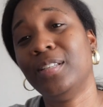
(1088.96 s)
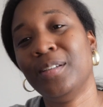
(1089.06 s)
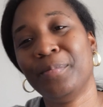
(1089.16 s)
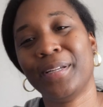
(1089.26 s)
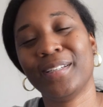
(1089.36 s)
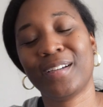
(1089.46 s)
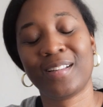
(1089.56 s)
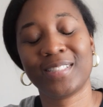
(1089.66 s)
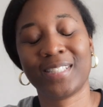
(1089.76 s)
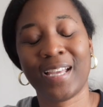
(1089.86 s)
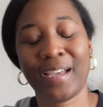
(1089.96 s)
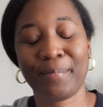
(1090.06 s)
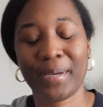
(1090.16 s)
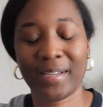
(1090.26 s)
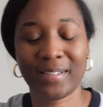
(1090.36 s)
I'm about to call his dad
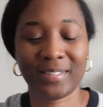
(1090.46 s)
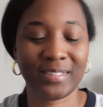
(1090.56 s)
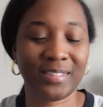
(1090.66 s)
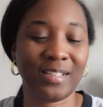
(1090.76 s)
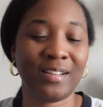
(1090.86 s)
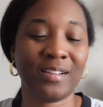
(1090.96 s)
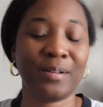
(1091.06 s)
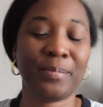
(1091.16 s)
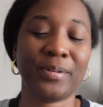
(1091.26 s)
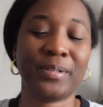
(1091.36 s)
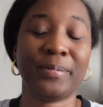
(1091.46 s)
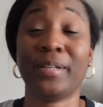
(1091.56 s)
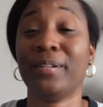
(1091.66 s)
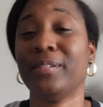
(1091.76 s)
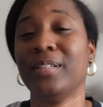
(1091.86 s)
back because it hung up on him. I
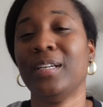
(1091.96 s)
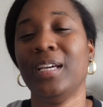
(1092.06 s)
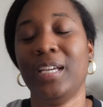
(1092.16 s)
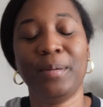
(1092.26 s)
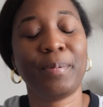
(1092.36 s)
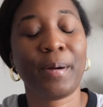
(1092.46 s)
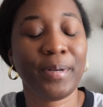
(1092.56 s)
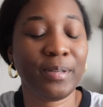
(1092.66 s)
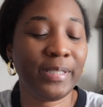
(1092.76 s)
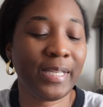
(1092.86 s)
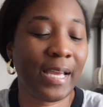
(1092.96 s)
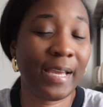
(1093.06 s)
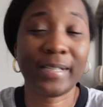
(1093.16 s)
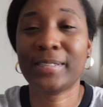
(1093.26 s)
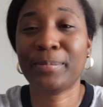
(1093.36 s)
know. He probably know it
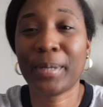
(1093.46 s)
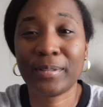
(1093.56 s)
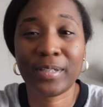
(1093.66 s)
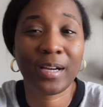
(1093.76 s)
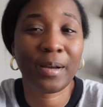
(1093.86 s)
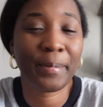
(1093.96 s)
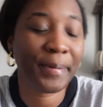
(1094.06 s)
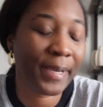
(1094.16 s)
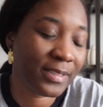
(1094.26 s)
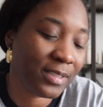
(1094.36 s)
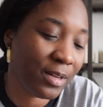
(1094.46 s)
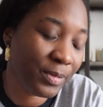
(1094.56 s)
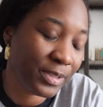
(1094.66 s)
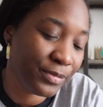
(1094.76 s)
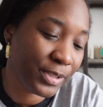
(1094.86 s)
died because he probably tried to call me back and saw
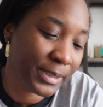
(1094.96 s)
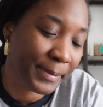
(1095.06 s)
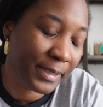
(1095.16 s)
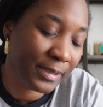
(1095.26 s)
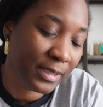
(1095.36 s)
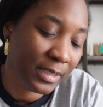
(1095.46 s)
with the voicemail.